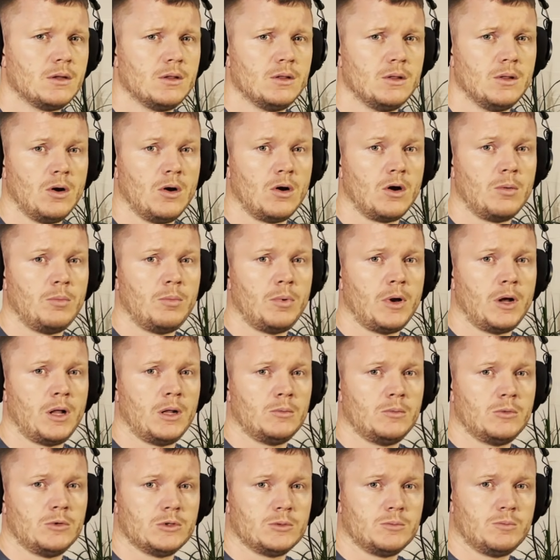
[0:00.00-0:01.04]
Laura
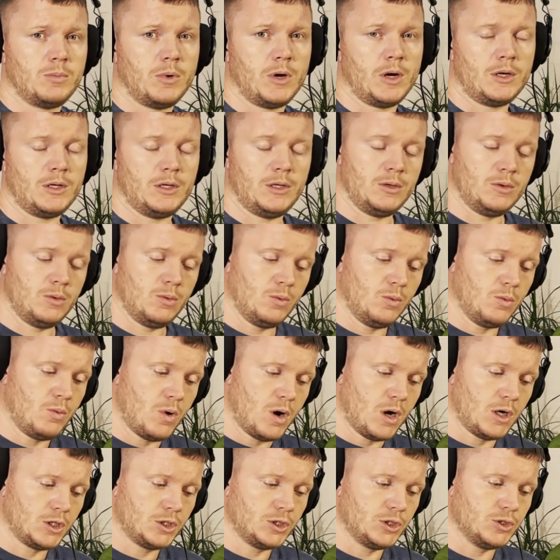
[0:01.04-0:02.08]
Palmer's body
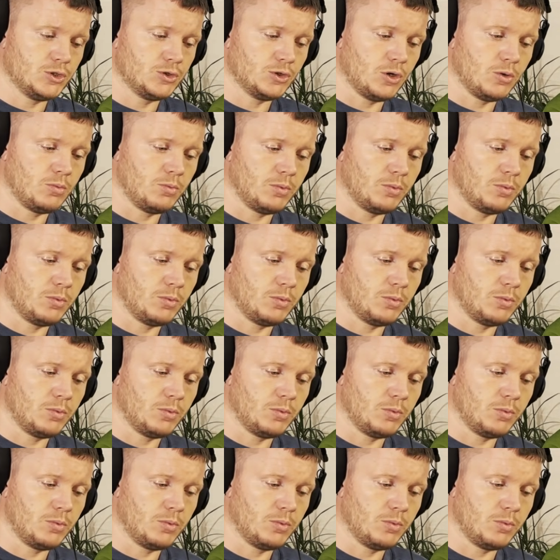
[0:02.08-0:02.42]
washes up,